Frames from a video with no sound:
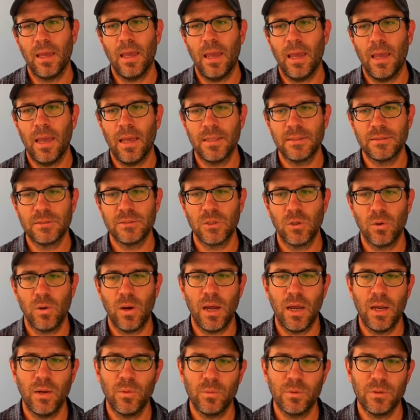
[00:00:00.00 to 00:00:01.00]
And so
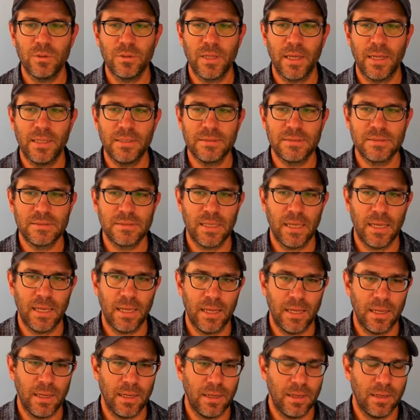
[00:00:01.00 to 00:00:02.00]
I will then
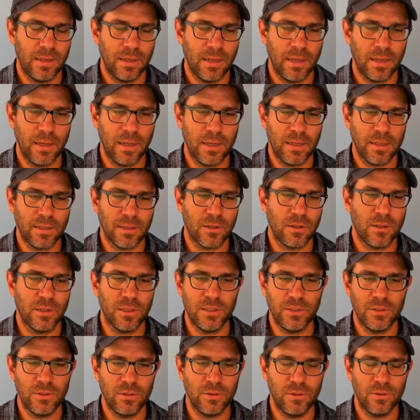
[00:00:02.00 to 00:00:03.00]
say, uh, I'll call
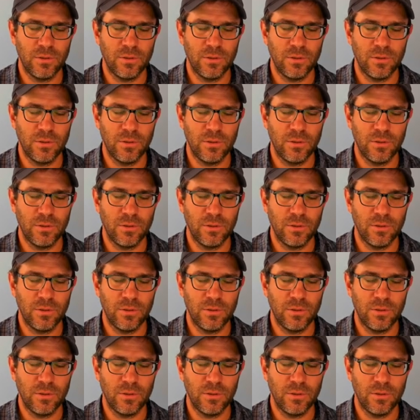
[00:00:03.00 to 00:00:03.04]
it